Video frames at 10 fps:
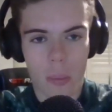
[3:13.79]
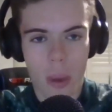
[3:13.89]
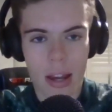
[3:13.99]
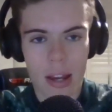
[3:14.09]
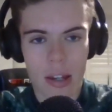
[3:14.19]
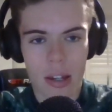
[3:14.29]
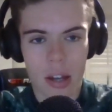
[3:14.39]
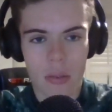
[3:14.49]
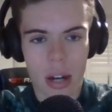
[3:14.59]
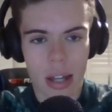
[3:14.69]
being in
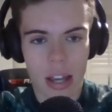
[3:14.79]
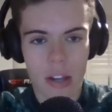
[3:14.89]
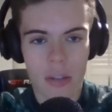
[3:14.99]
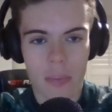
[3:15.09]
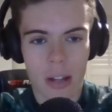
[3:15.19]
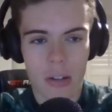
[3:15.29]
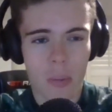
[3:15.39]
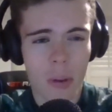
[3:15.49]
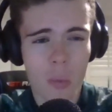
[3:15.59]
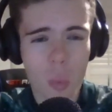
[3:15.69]
a relegation battle,
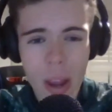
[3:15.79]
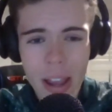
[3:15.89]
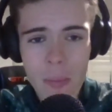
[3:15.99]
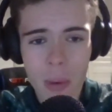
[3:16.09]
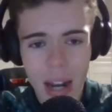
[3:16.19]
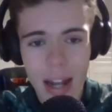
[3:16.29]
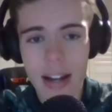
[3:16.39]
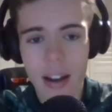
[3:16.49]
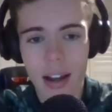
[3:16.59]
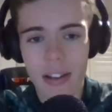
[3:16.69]
but if we
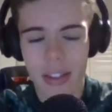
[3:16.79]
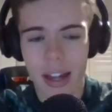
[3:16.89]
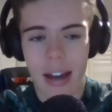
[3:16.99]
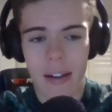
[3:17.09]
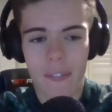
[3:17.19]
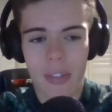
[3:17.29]
play like that